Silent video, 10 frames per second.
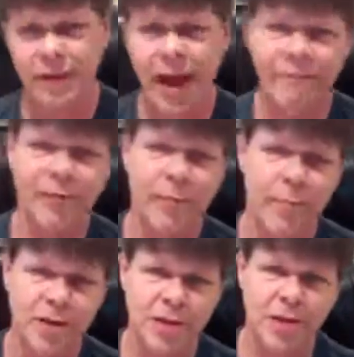
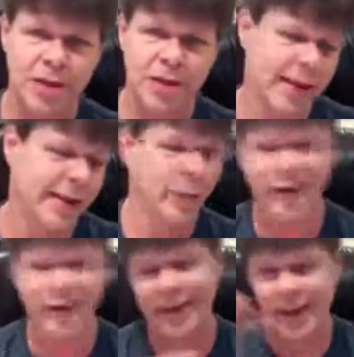affirmations, like
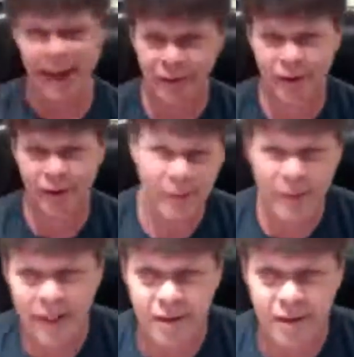whatever. Let
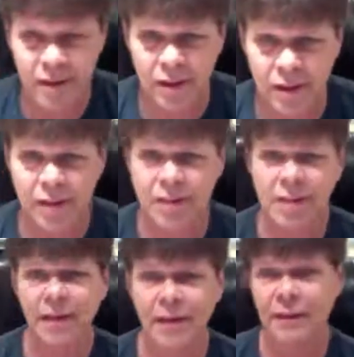me get to the good
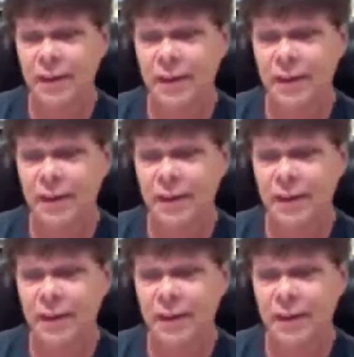stuff.